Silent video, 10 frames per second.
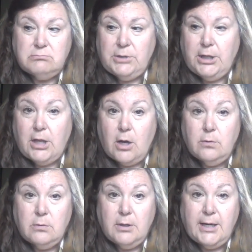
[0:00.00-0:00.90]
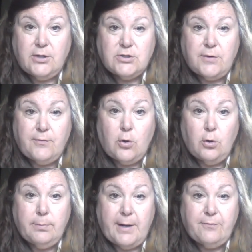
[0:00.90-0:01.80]
get yourself a
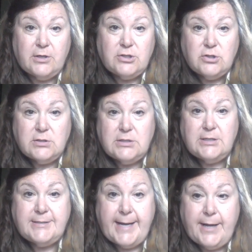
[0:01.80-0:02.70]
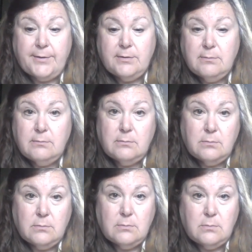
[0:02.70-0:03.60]
cold beverage, sit down,
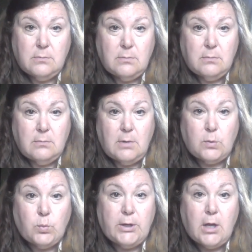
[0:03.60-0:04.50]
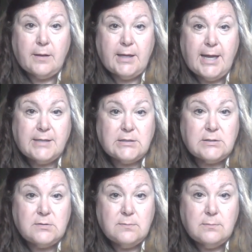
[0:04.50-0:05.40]
and read all the
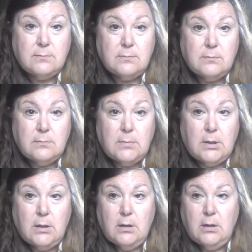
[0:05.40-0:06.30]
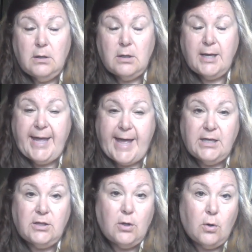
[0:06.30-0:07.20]
cases. Again,
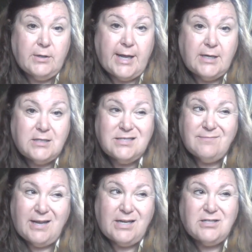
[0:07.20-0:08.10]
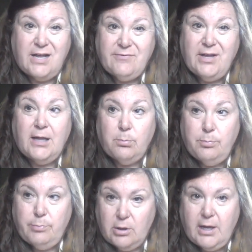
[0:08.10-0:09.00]
in the old days, I used to have to
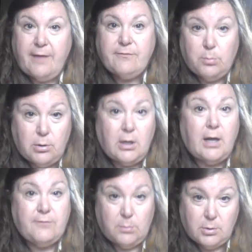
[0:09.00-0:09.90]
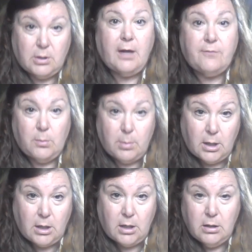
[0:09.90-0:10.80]
get book after book after book after
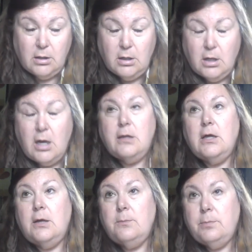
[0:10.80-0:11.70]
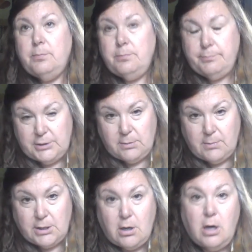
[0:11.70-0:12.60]
book, and then put them
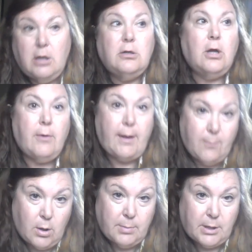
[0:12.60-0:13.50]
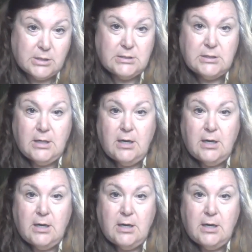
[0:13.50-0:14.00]
on the cart and go get more books.